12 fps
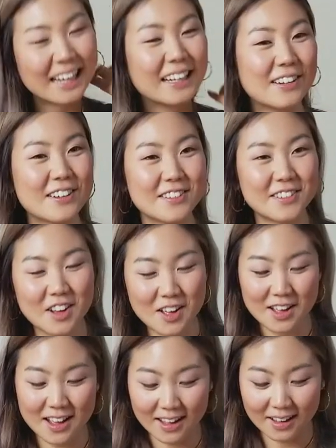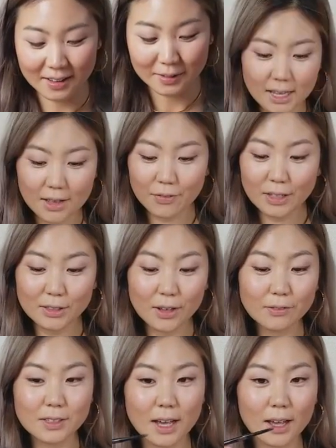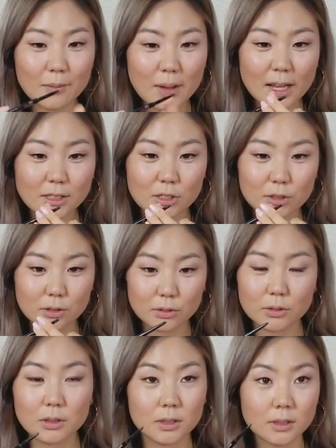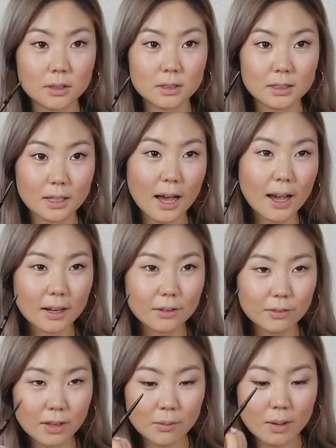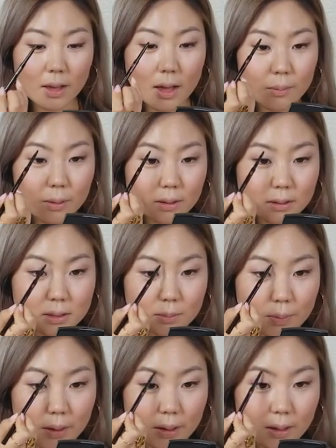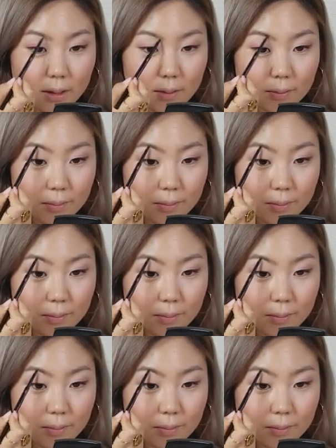I know if I do have time, I do kind of line my eyebrows, but